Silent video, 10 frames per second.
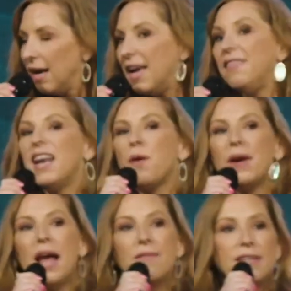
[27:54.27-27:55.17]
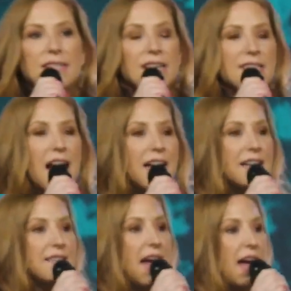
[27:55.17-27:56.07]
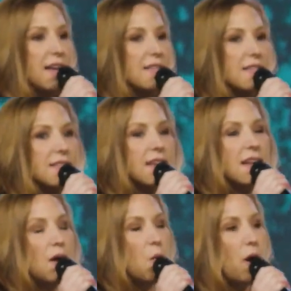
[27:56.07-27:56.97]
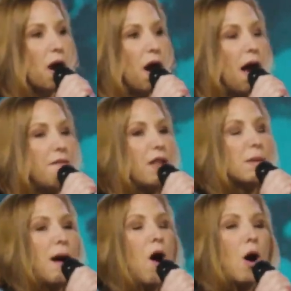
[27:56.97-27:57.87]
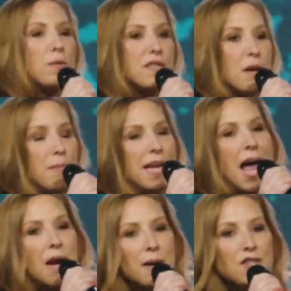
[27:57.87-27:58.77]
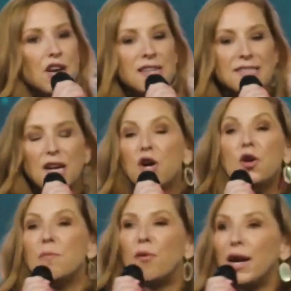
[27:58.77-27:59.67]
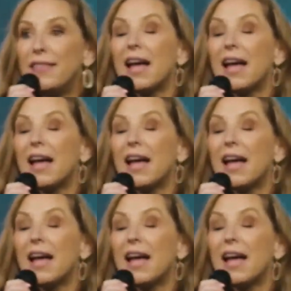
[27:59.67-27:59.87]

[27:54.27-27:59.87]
And then I would have these anxiety attacks where I felt like my heart was going to beat out of my chest. I couldn't breathe.